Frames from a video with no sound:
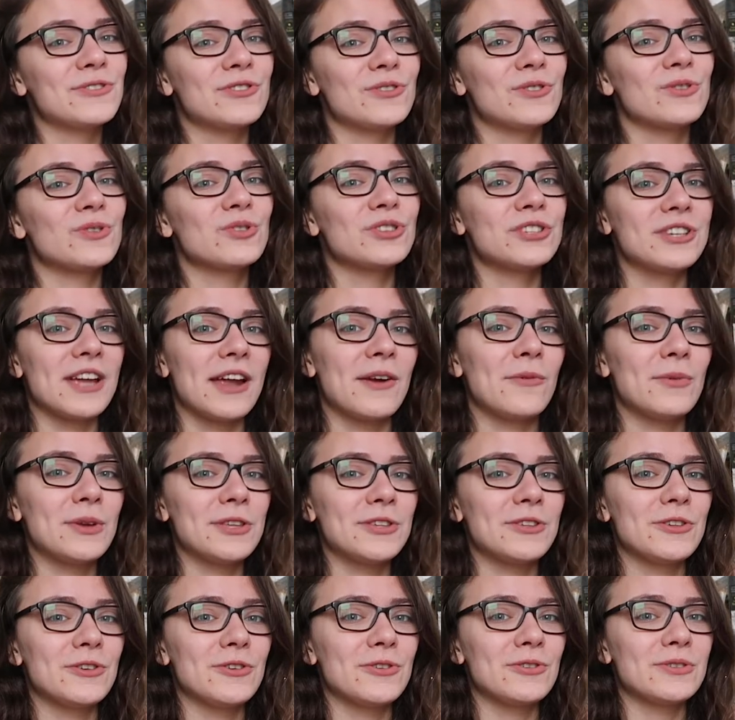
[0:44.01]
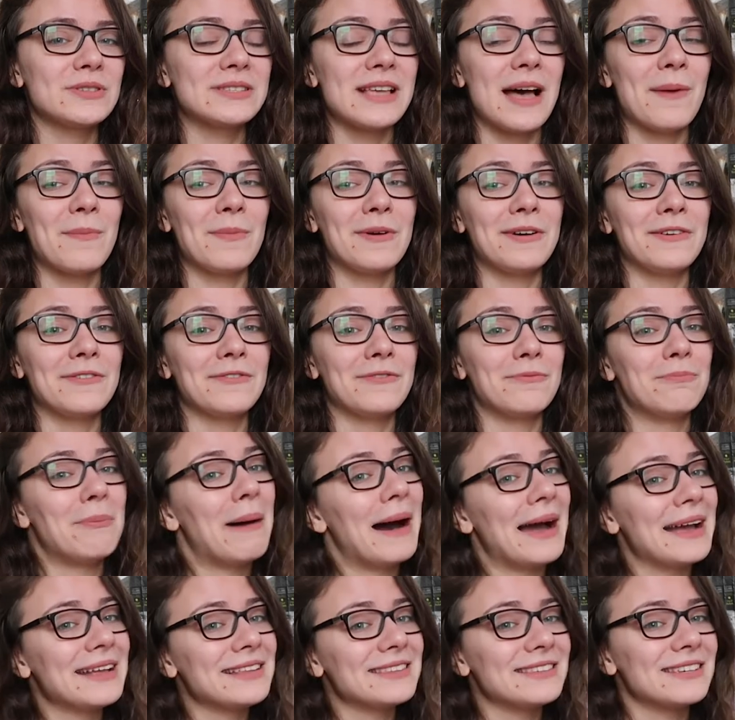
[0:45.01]
to share with you some of
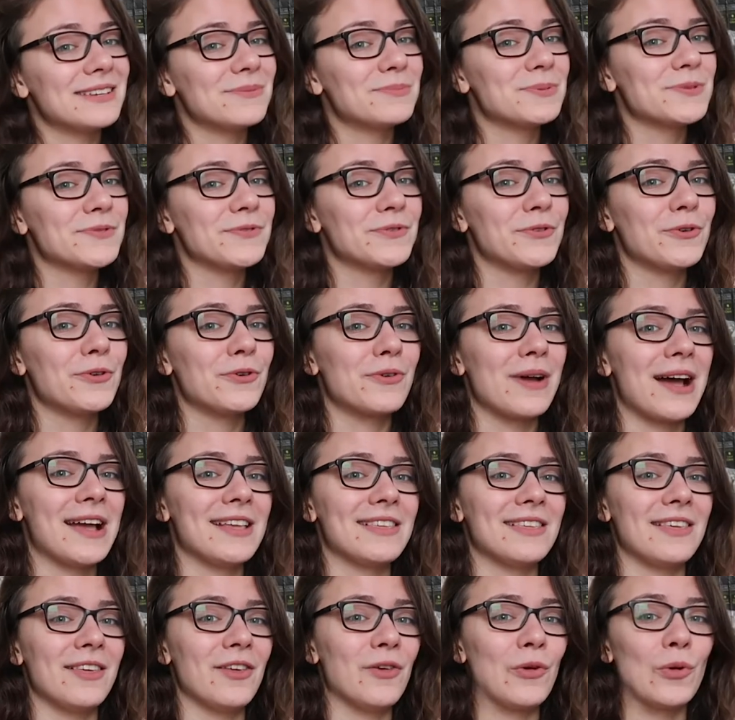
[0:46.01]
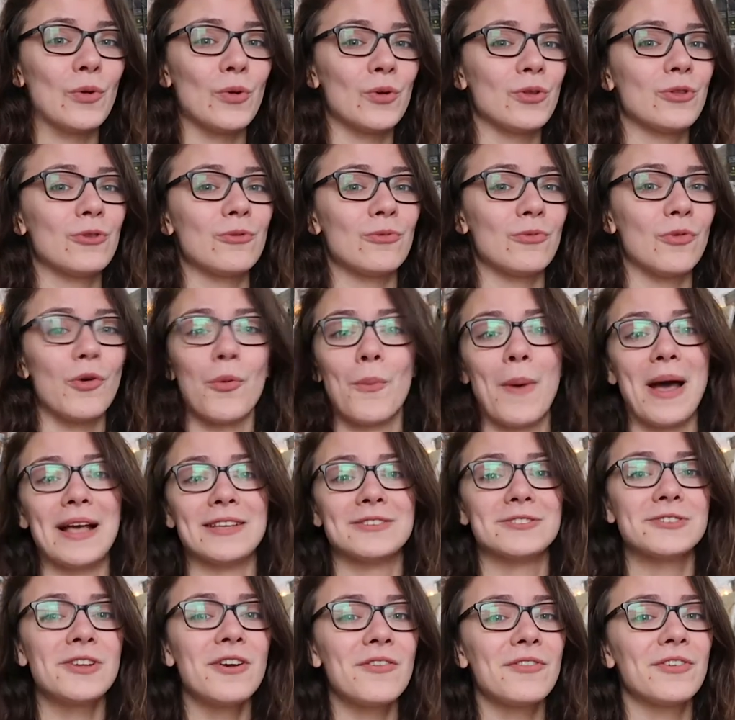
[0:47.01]
my tips for writing good
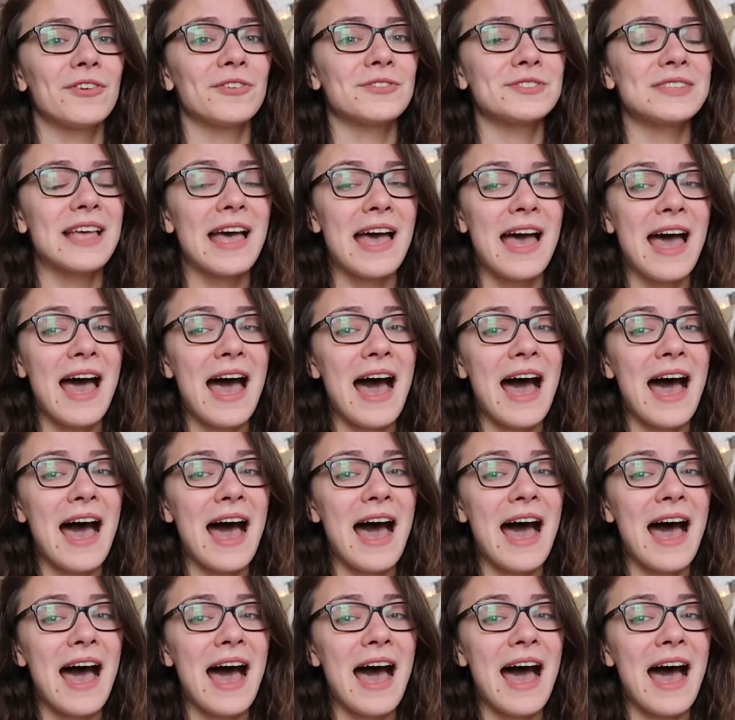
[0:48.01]
romance novels